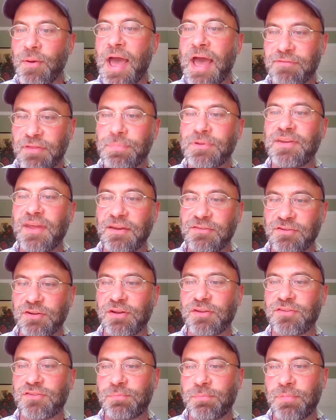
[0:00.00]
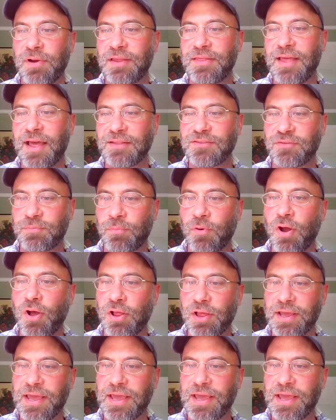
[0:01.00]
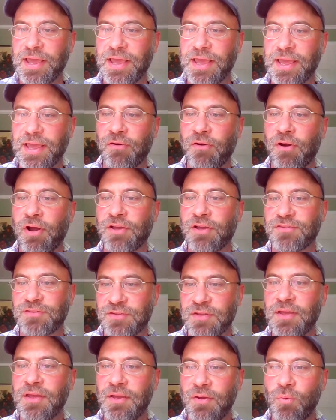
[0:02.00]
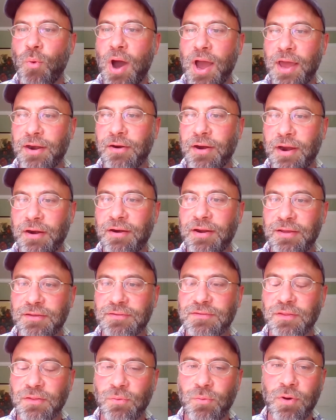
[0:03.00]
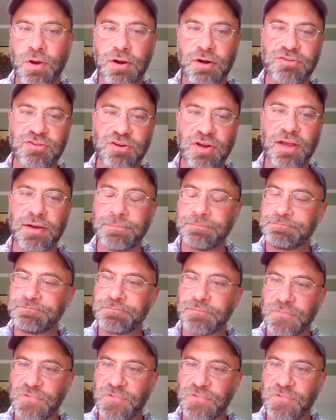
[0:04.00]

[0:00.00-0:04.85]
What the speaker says: have the potential to spread that sprawl again across wider areas of the watershed.